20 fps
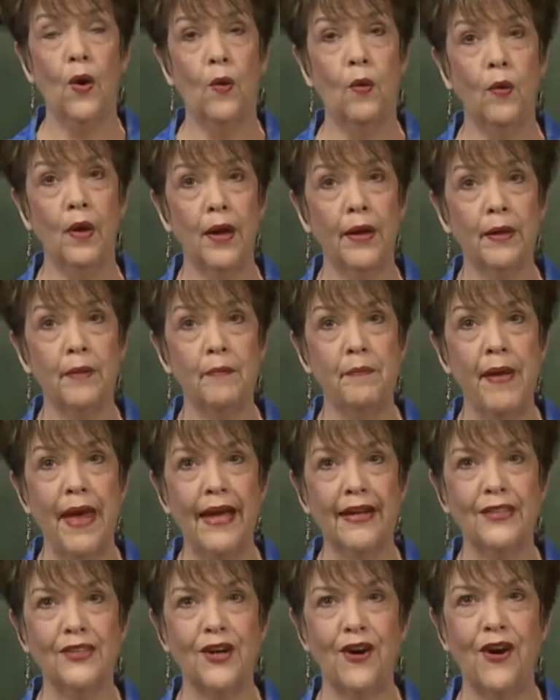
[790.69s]
Welcome
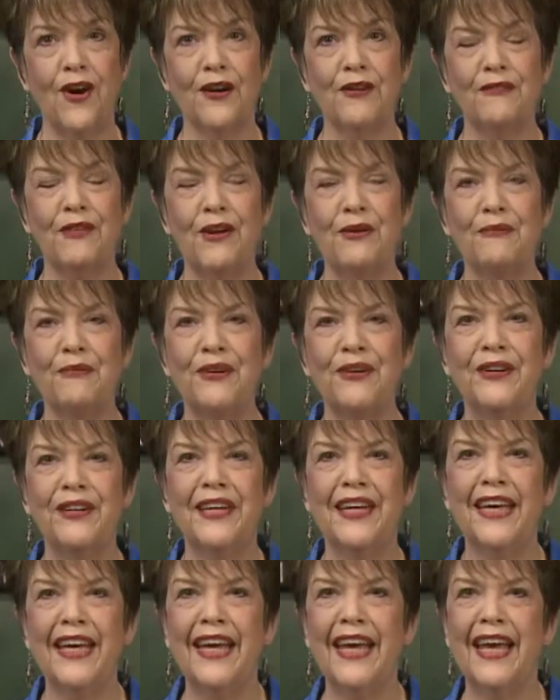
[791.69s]
back to Heart of Home
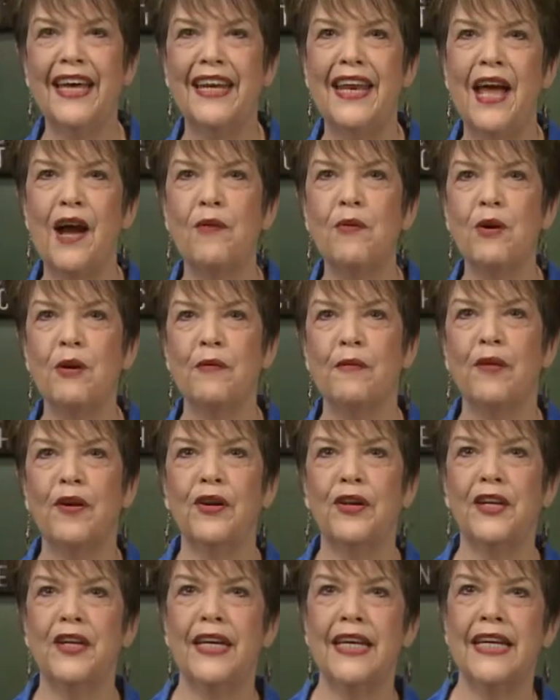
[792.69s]
Cooking, and now we're
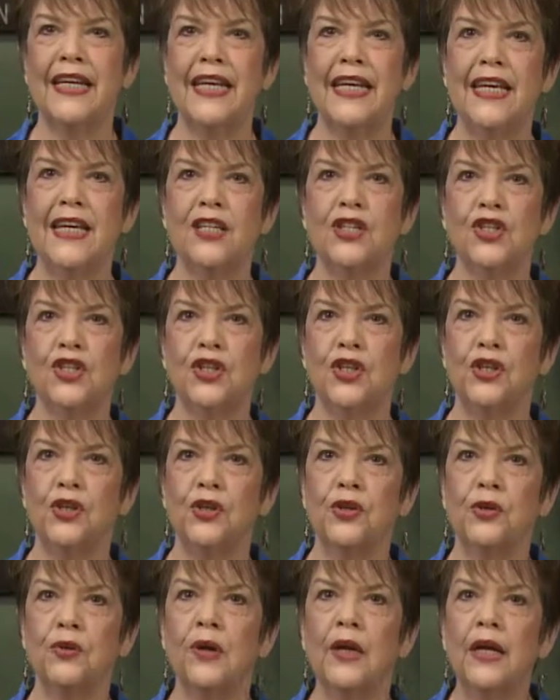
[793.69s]
going to get
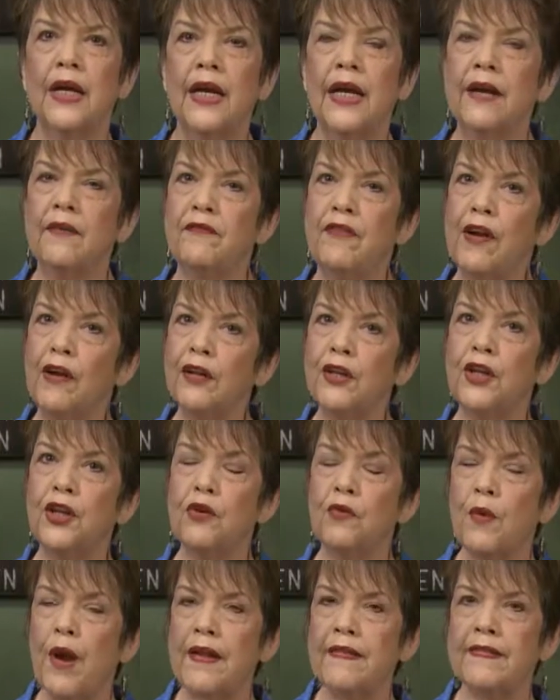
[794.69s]
into a fairly
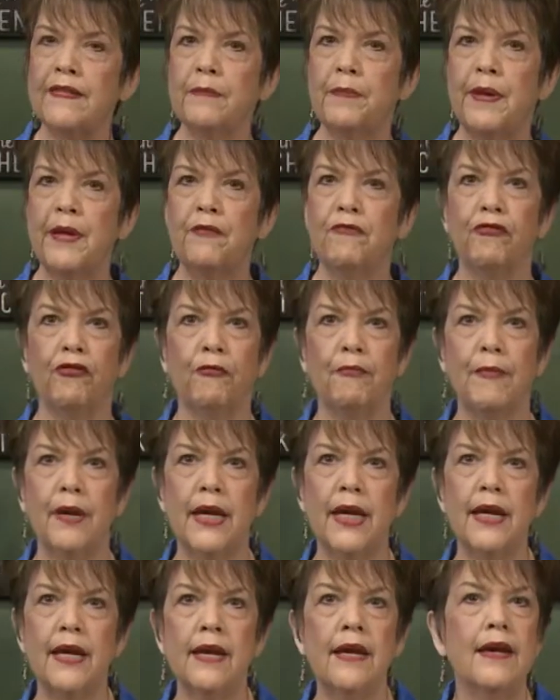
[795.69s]
new recipe for
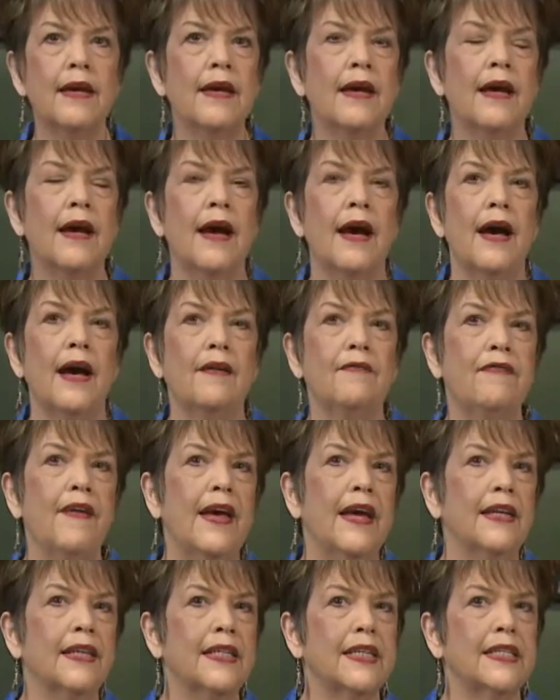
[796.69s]
me. I
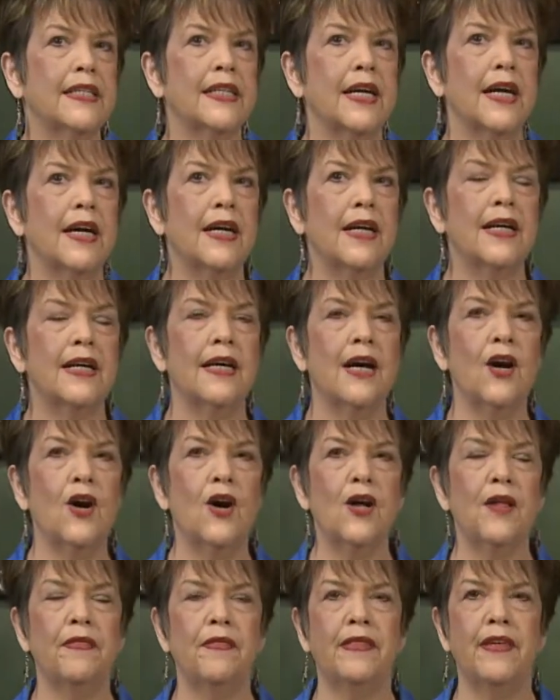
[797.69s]
found it
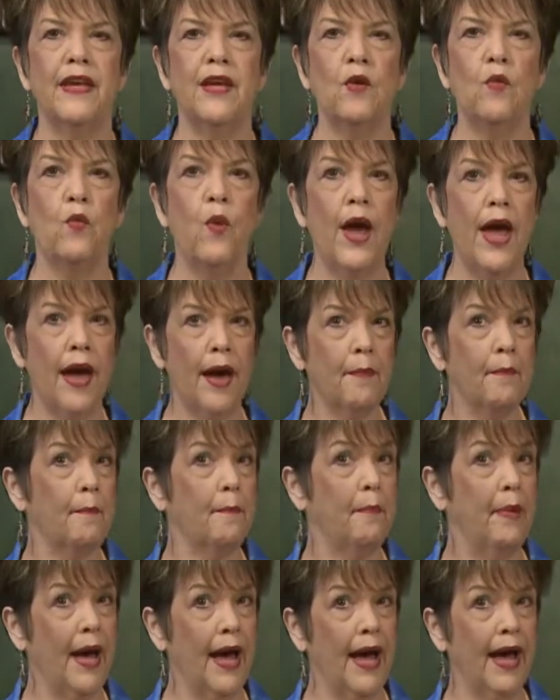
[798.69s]
on the
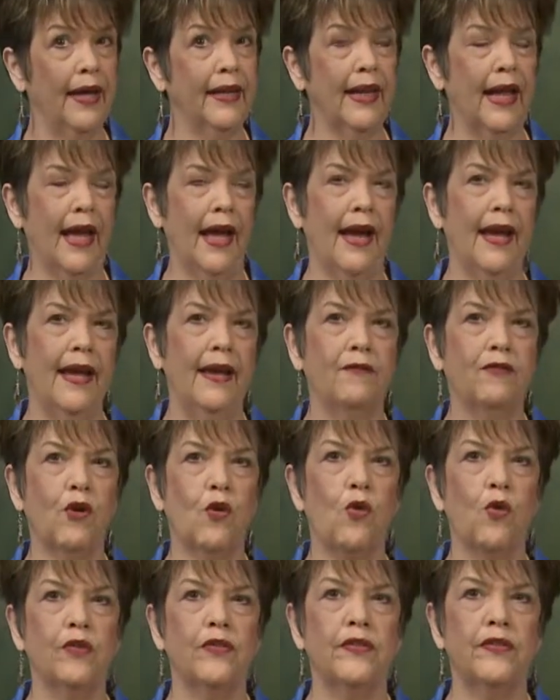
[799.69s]
web, but I have, of
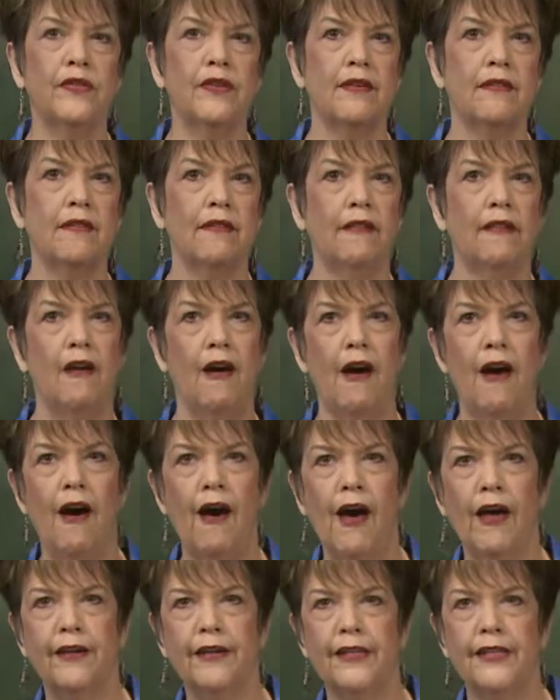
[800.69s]
course, done a
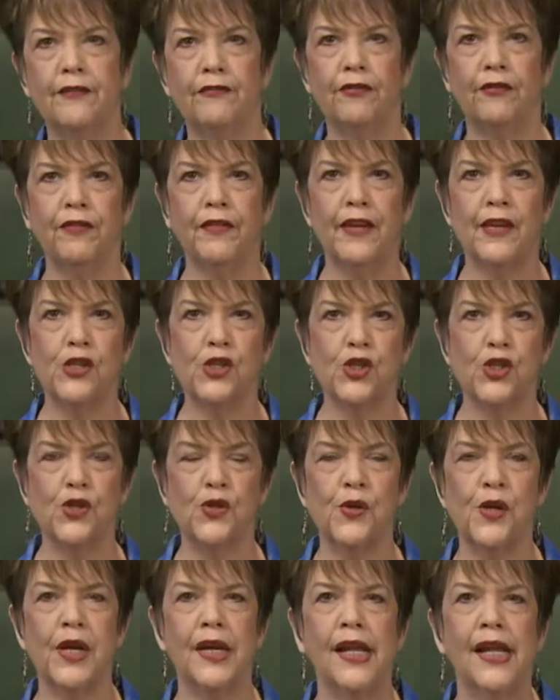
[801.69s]
lot of different things to
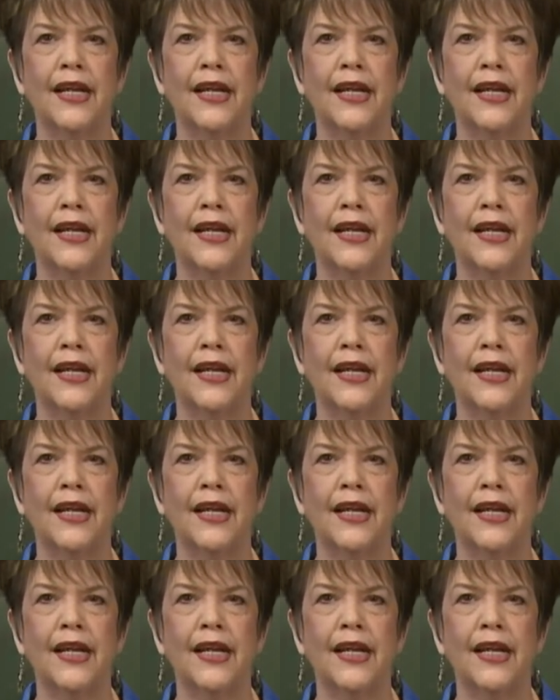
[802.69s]
it